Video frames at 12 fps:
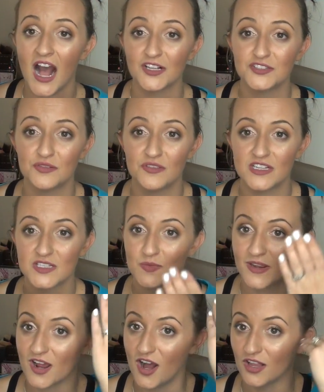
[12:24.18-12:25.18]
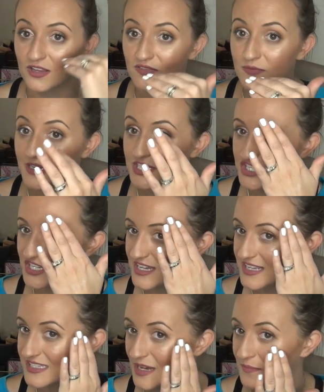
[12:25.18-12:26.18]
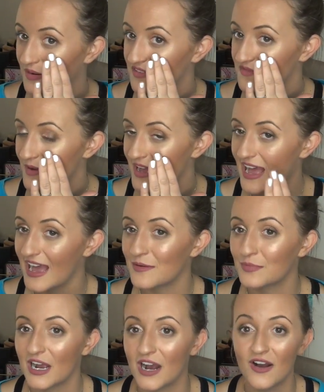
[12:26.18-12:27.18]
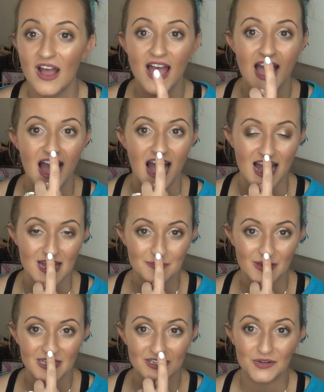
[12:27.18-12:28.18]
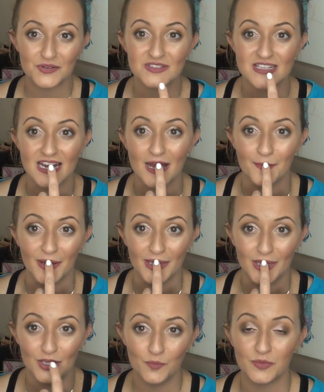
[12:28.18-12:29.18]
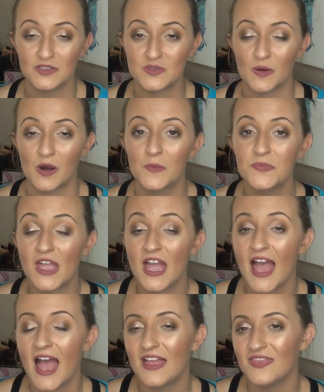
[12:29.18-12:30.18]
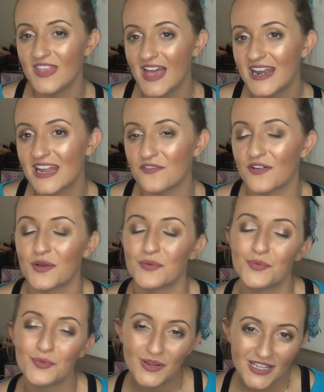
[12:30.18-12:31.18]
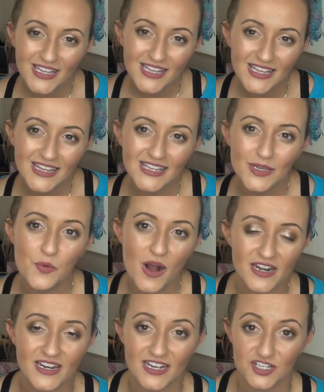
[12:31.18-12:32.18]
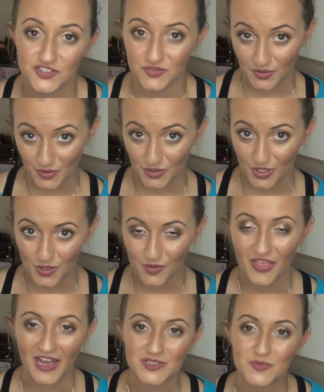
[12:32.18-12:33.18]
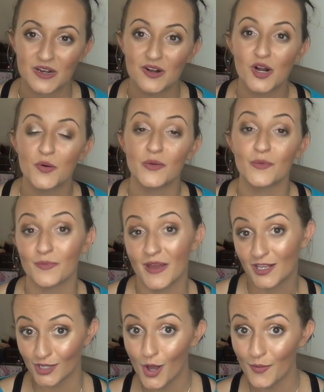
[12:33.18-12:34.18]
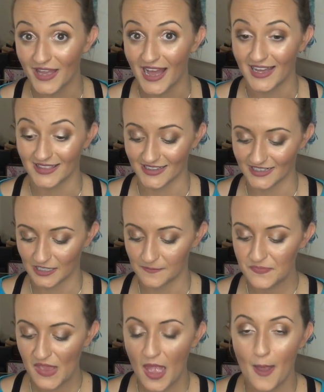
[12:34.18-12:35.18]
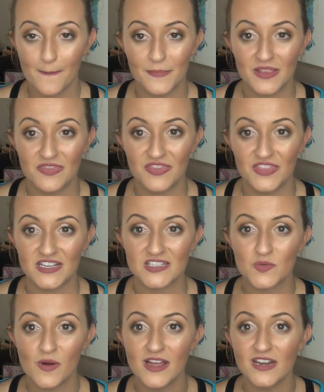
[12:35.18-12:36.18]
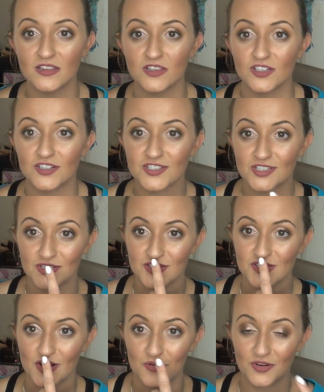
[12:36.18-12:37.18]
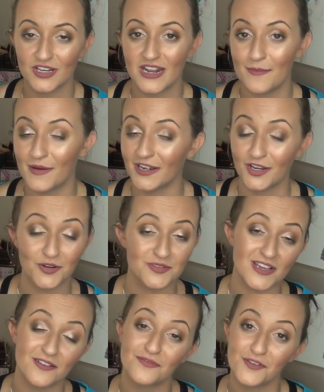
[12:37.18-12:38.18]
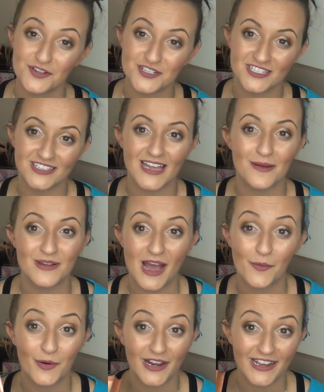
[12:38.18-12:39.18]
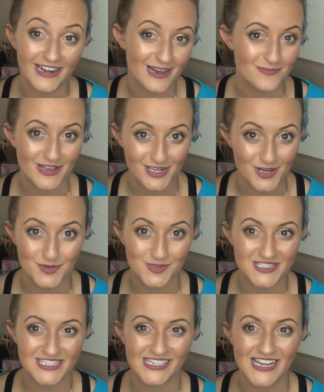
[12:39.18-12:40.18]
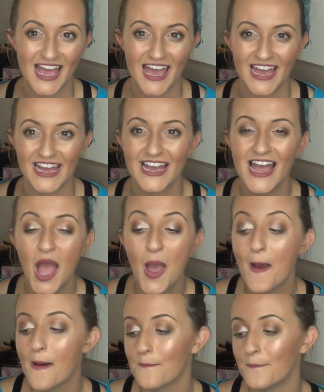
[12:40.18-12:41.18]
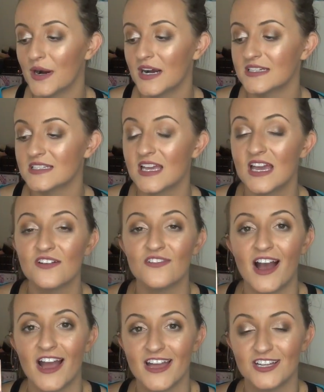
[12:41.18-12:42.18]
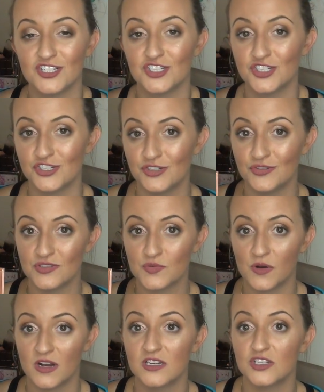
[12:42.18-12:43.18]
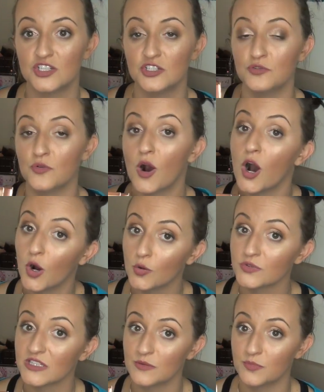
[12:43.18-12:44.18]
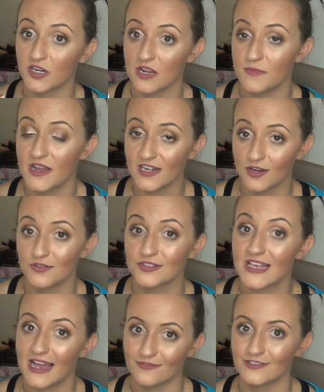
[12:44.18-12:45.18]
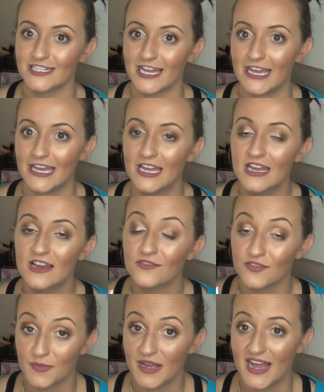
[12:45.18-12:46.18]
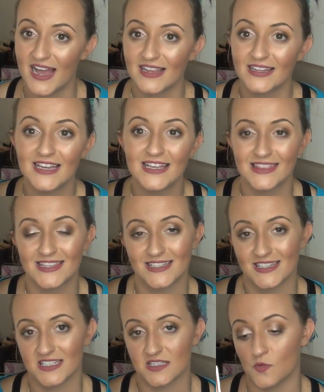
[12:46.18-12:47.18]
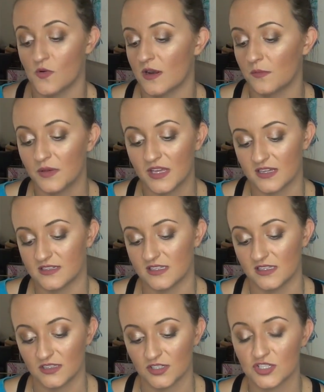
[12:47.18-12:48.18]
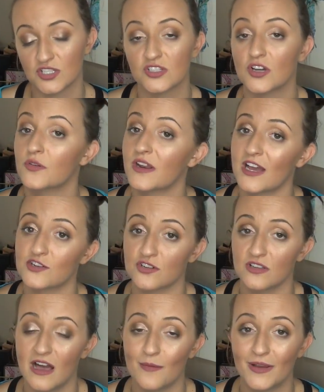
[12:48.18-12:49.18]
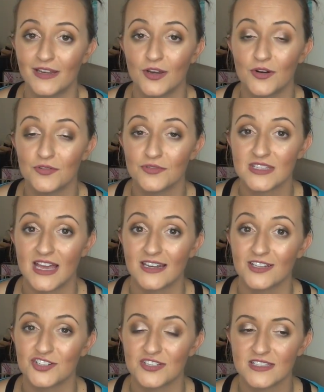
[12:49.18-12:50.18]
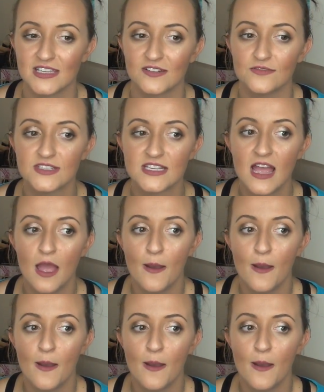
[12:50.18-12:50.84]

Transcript: I'll do this one all over my cheeks, above my eyebrow on my nose and on my cupid's bow. And then if I really want an extra glow, that's when I'll go in with my glowy highlighter. But this one looks so good on my nose. Unfortunately, I'm not wearing it on my nose today, but if I had to choose one to only put on my nose every day for my highlight, this is the one because it looks so natural on my nose and it just gives